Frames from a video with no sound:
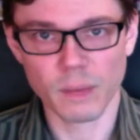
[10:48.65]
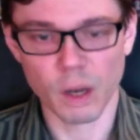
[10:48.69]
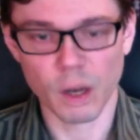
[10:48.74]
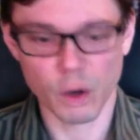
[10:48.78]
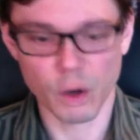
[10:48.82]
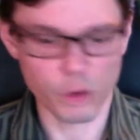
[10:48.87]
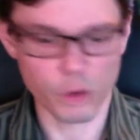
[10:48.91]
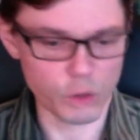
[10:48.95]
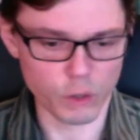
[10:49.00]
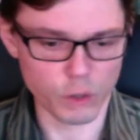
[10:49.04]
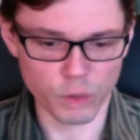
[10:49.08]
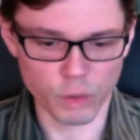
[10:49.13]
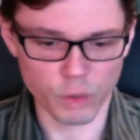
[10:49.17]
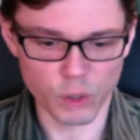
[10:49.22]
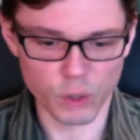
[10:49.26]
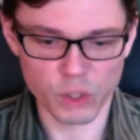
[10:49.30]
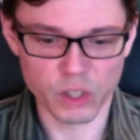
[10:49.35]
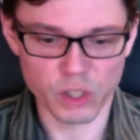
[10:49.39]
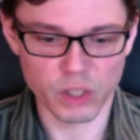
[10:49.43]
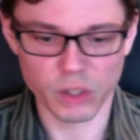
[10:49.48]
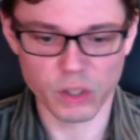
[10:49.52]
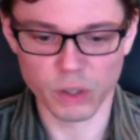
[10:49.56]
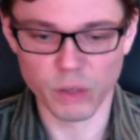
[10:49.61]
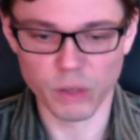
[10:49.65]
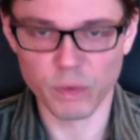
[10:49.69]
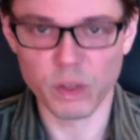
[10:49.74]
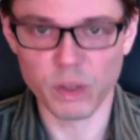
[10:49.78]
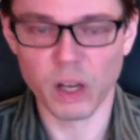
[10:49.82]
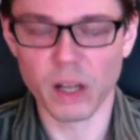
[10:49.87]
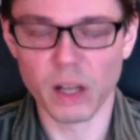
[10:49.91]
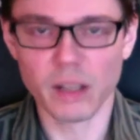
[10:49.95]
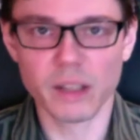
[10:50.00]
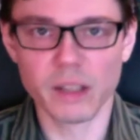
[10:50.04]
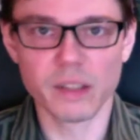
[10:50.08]
Our universe could have
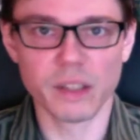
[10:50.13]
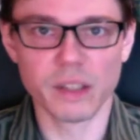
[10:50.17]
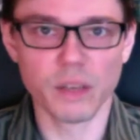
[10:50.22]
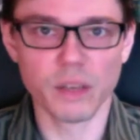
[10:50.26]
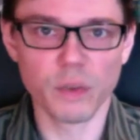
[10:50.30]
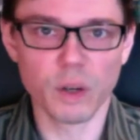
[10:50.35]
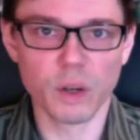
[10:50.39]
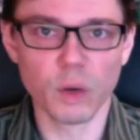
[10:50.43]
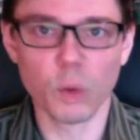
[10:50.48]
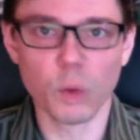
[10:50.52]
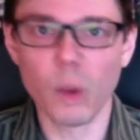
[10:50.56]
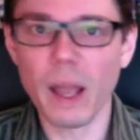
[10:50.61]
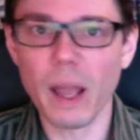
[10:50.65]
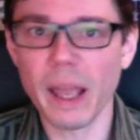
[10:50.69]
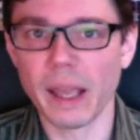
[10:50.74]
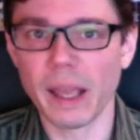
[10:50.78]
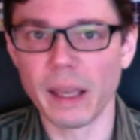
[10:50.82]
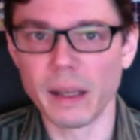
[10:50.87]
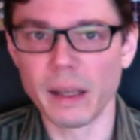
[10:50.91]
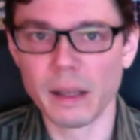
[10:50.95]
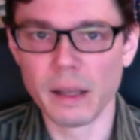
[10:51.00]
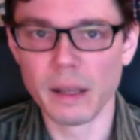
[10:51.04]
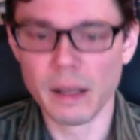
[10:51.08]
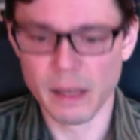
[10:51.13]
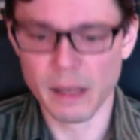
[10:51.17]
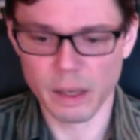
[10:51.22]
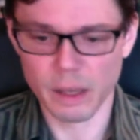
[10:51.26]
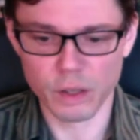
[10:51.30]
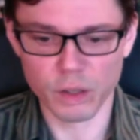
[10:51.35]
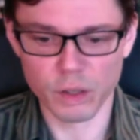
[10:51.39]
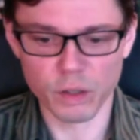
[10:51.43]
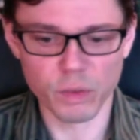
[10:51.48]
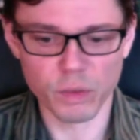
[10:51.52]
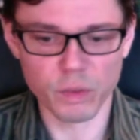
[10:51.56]
gone a different way.
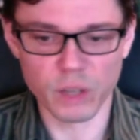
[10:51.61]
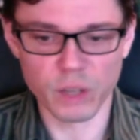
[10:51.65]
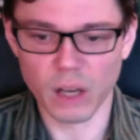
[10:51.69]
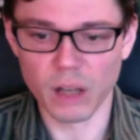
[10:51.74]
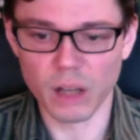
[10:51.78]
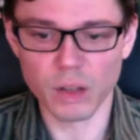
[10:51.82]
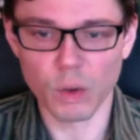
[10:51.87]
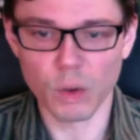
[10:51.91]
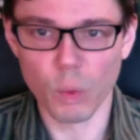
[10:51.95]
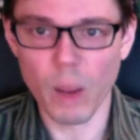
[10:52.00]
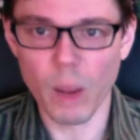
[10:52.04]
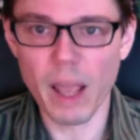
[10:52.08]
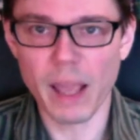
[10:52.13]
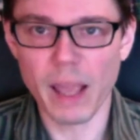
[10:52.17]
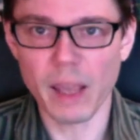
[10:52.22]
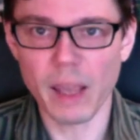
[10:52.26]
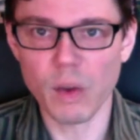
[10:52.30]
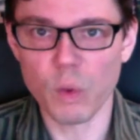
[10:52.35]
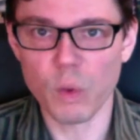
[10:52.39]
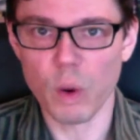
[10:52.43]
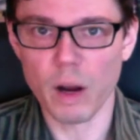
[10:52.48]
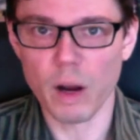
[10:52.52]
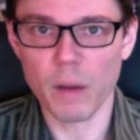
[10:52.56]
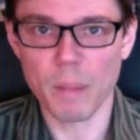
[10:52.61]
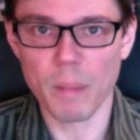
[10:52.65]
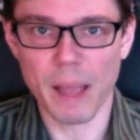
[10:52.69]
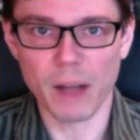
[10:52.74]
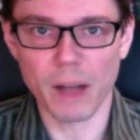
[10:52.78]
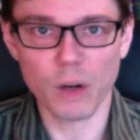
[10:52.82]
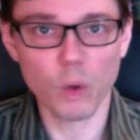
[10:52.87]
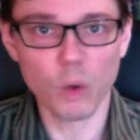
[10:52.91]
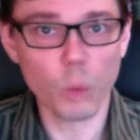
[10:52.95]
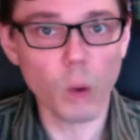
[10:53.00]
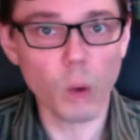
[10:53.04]
It could have gone away where
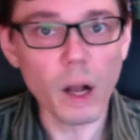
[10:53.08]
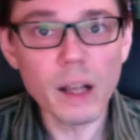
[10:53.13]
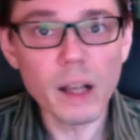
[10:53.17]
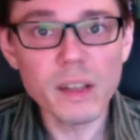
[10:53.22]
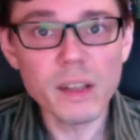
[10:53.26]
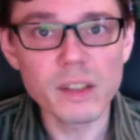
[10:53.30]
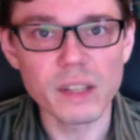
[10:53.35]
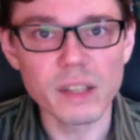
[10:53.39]
matter was